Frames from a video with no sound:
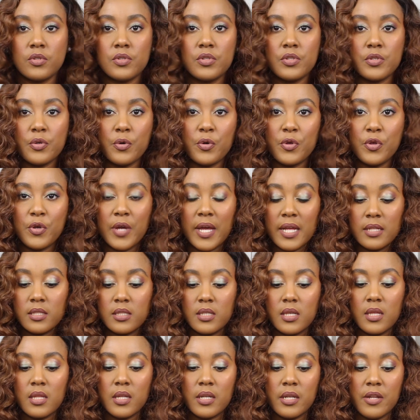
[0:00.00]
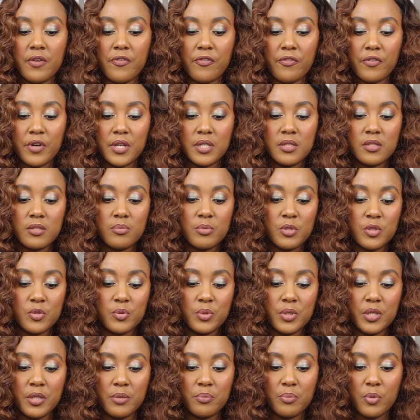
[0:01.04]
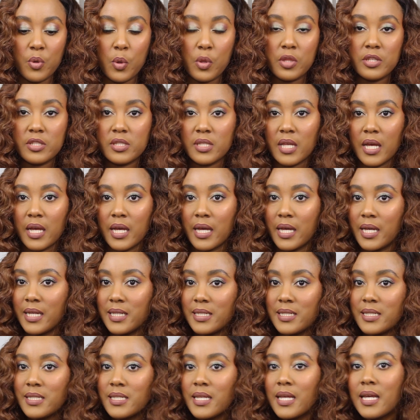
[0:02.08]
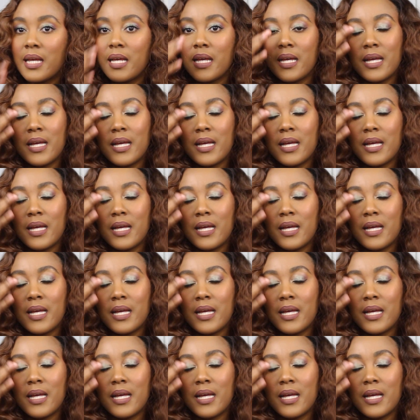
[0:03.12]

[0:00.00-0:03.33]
So you can see the difference between both sides.